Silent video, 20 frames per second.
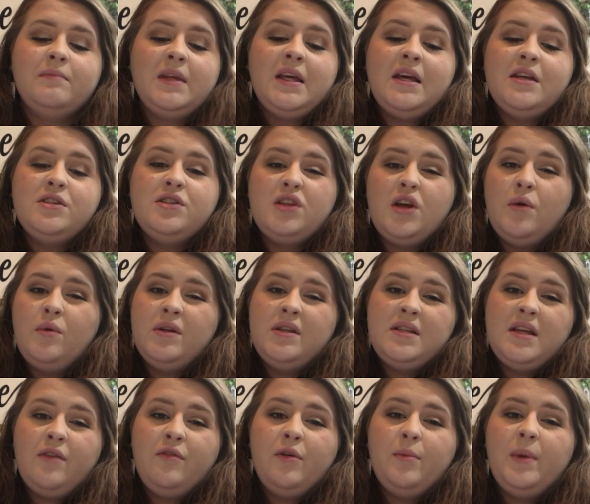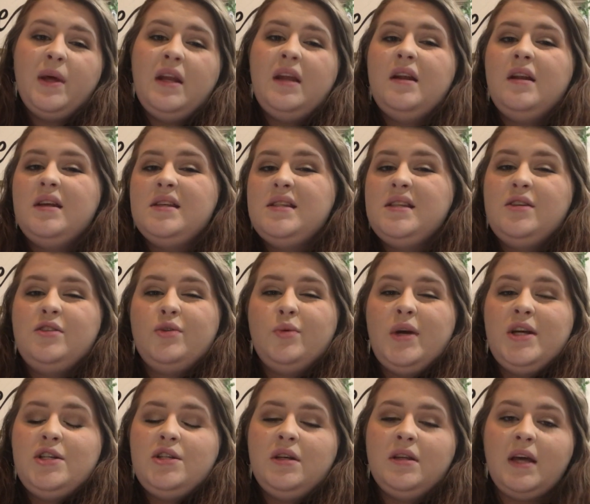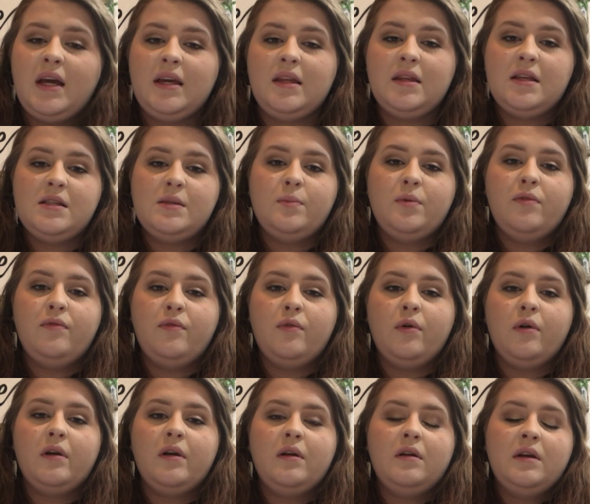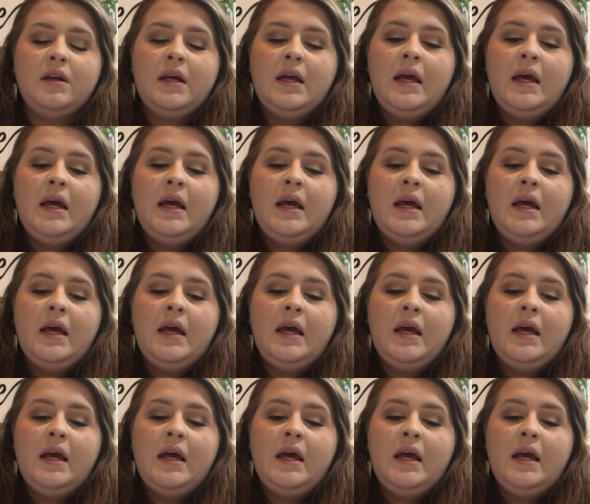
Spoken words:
because no one's ever been in a situation like this before,